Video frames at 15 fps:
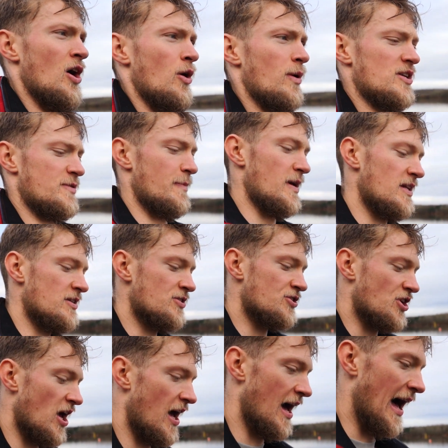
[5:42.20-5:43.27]
which
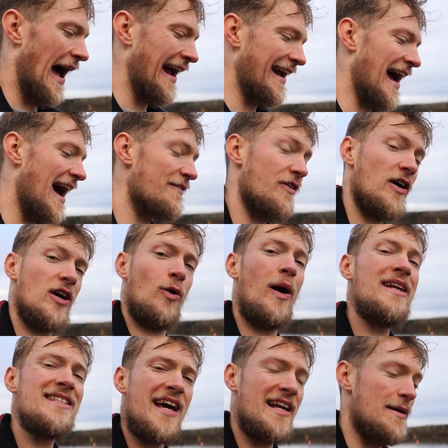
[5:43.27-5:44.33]
means I have
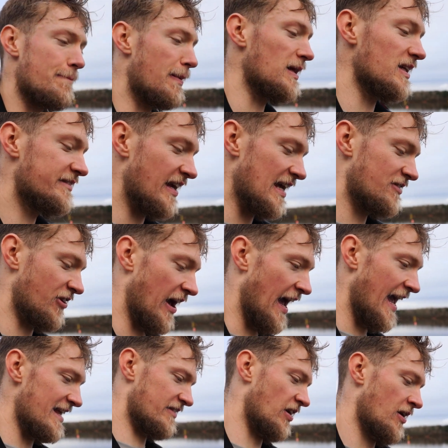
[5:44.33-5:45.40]
quite an ability to
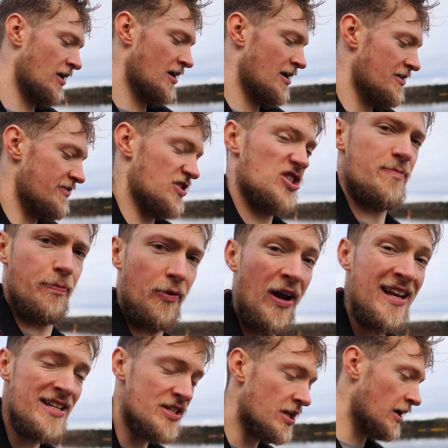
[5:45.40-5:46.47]
hit the
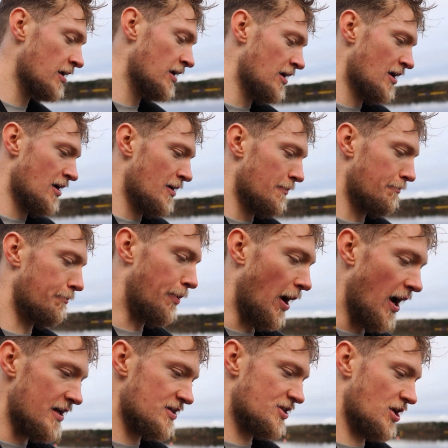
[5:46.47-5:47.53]
sprint,
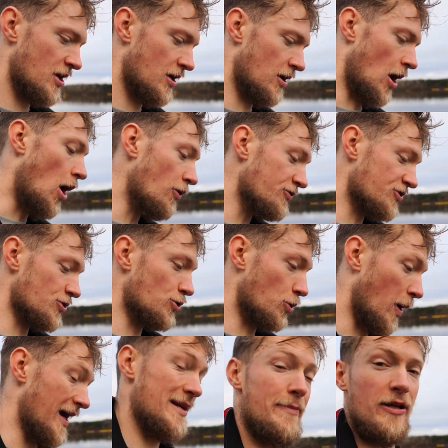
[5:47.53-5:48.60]
but also
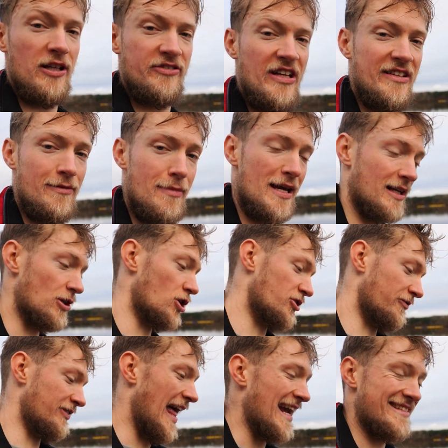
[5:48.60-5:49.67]
quite an ability to make a lot
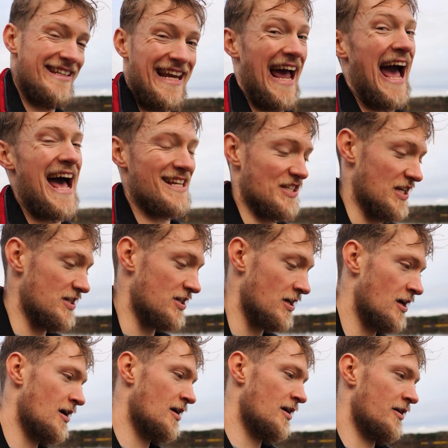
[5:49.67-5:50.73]
of lactic acid
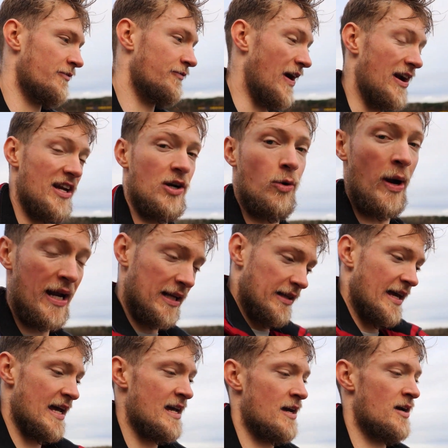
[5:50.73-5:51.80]
very
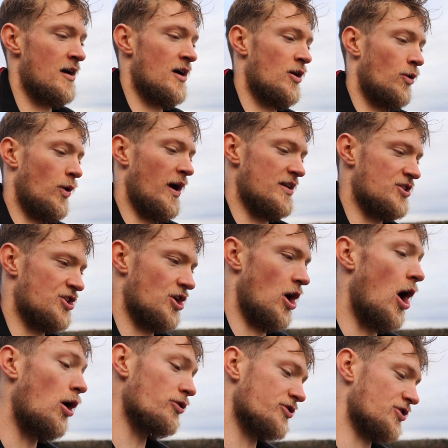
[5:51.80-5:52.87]
quickly, which
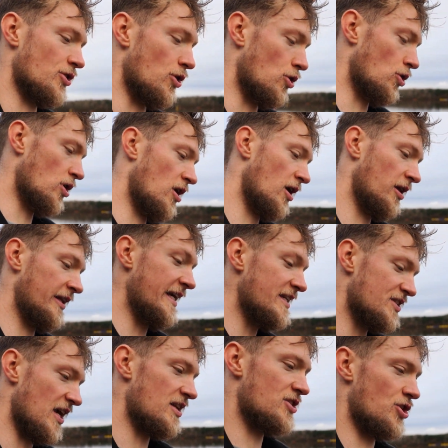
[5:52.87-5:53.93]
also
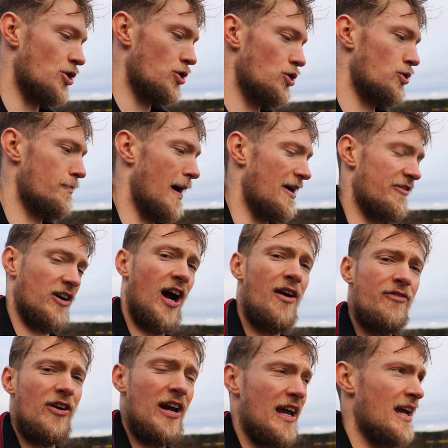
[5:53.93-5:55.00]
leads into my
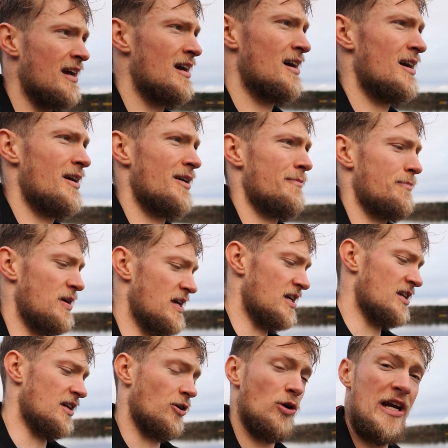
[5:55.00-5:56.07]
recovery
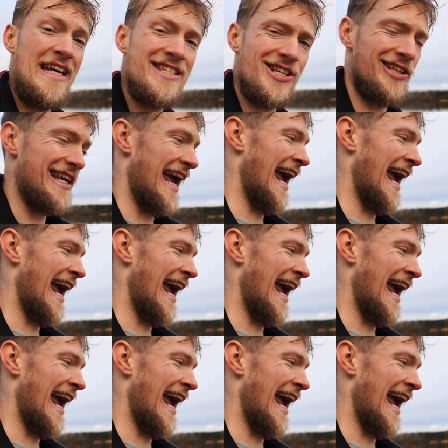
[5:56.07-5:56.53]
being easily